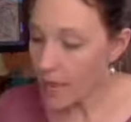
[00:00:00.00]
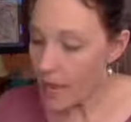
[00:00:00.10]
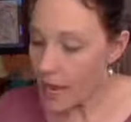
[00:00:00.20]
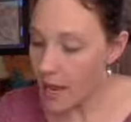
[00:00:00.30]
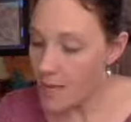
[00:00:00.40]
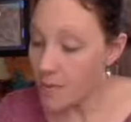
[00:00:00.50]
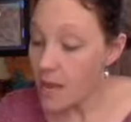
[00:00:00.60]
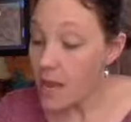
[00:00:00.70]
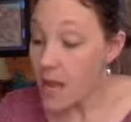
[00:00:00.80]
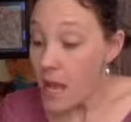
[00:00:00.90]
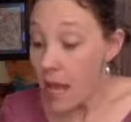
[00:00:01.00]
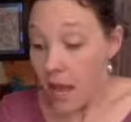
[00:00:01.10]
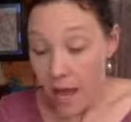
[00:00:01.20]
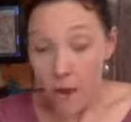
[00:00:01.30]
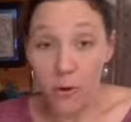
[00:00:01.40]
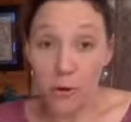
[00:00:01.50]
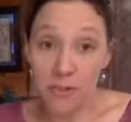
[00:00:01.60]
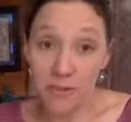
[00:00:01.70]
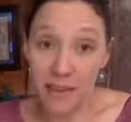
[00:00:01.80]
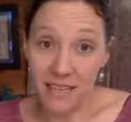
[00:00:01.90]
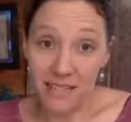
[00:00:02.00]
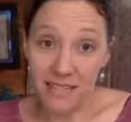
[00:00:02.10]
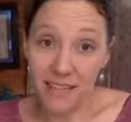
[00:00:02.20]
how are oils made?